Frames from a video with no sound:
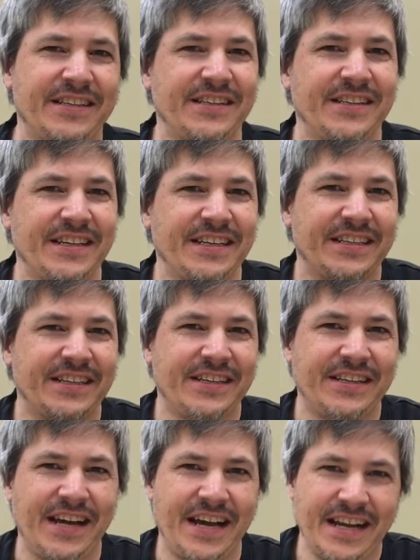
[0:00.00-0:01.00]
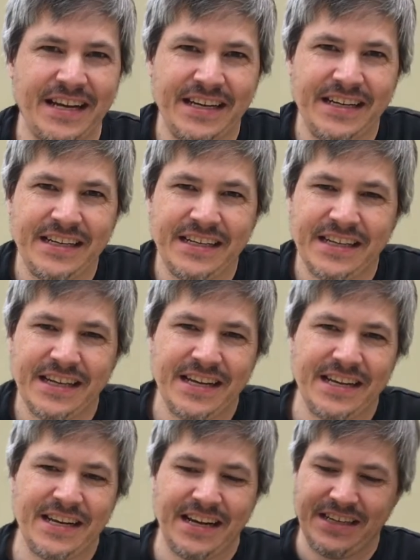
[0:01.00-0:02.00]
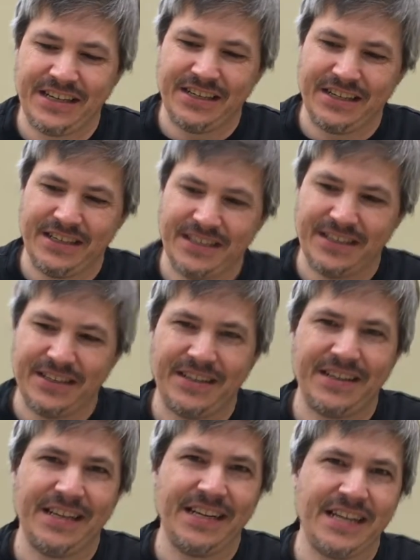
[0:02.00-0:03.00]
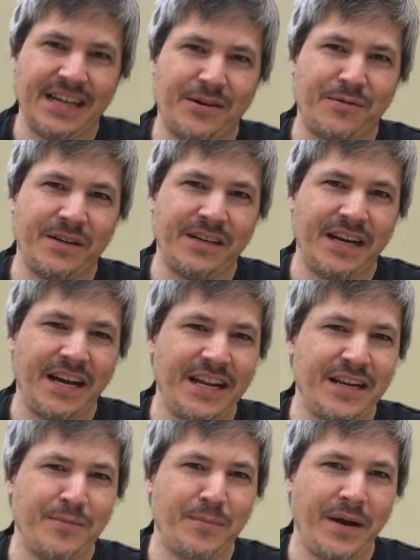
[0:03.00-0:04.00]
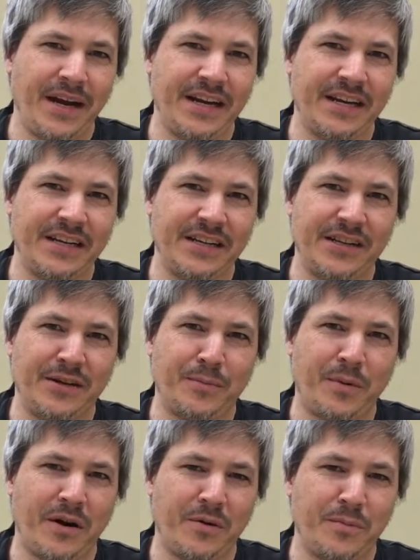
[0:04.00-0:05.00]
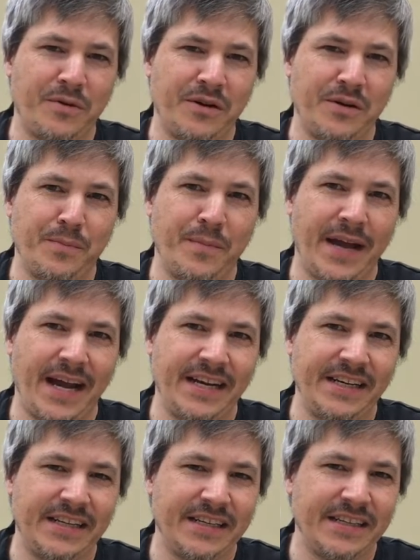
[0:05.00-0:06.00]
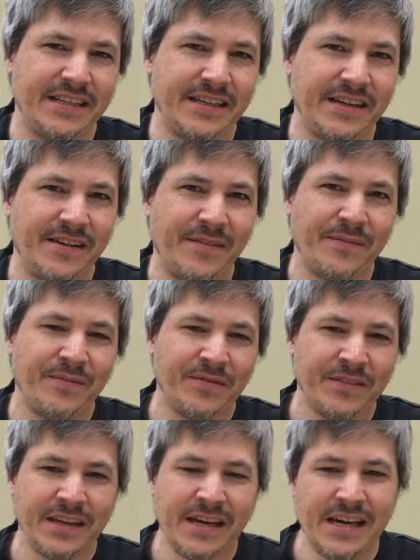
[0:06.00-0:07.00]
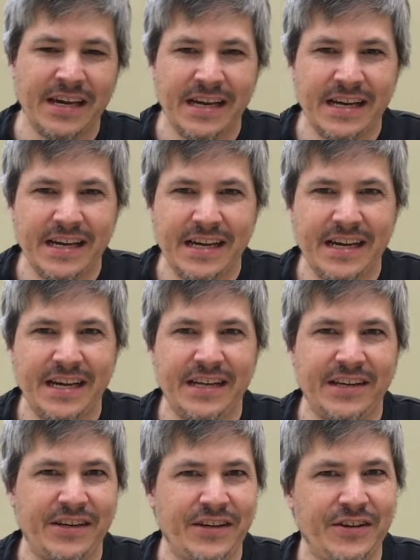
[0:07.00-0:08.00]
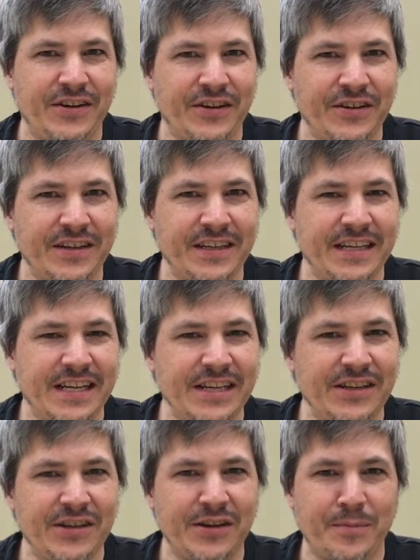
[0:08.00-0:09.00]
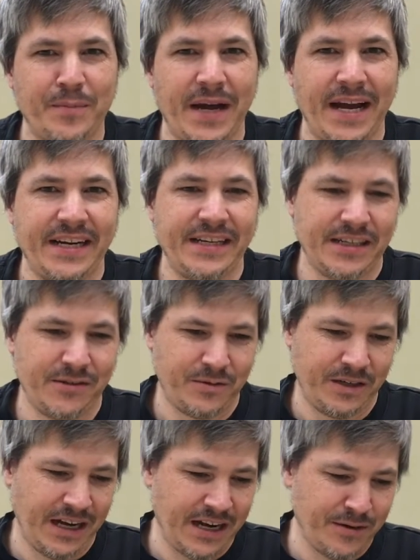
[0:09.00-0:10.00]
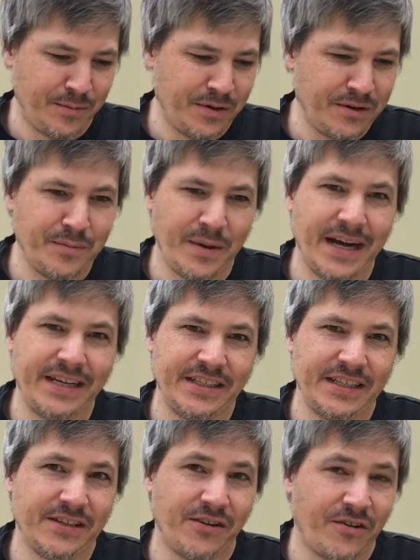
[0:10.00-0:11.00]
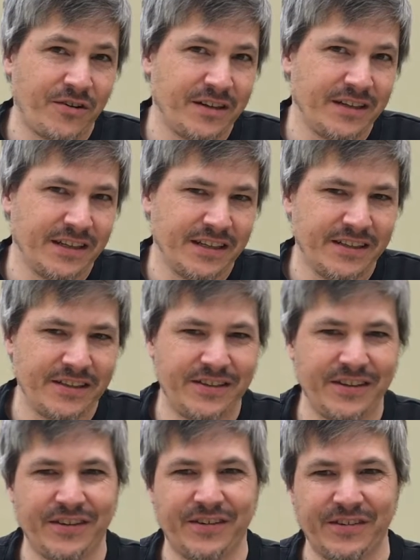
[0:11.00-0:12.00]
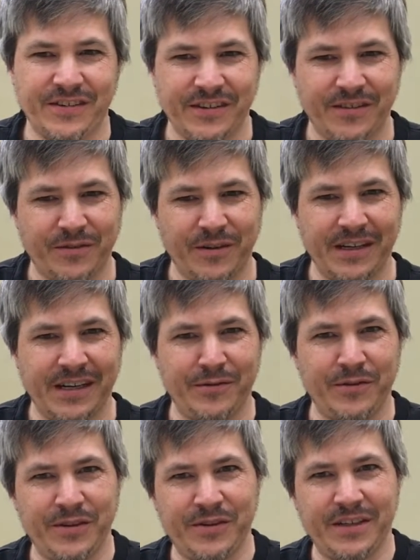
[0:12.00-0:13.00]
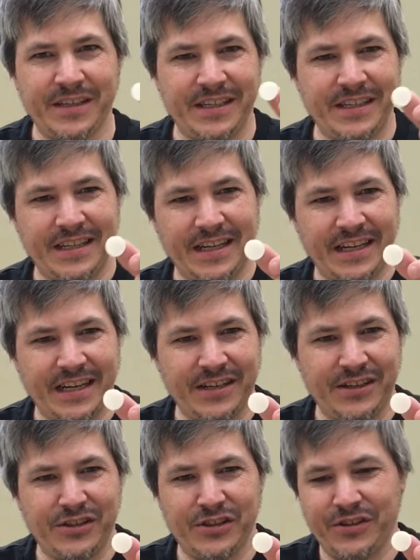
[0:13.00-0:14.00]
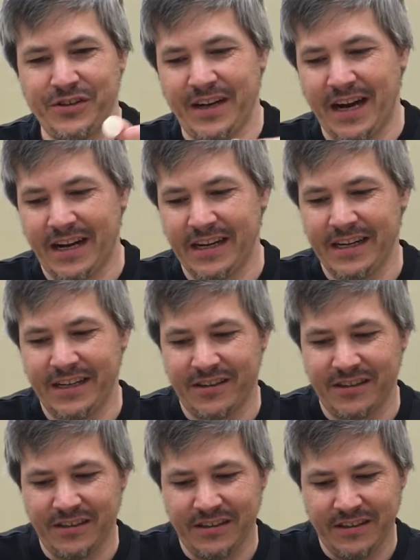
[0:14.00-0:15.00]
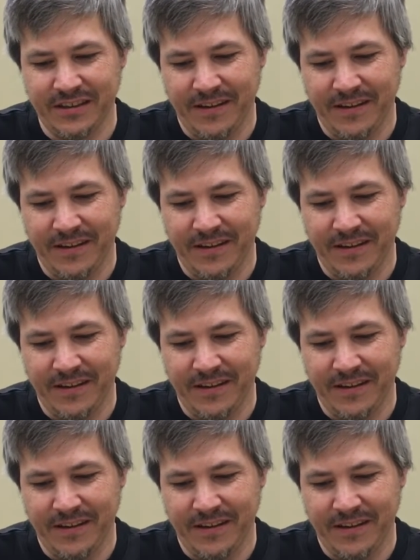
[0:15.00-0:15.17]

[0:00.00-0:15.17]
next day. And as you can see, I went ahead and painted the paw print magnet. And to turn it into a magnet, we got to put a magnet on it. So what I'm doing is I got a glue dot here.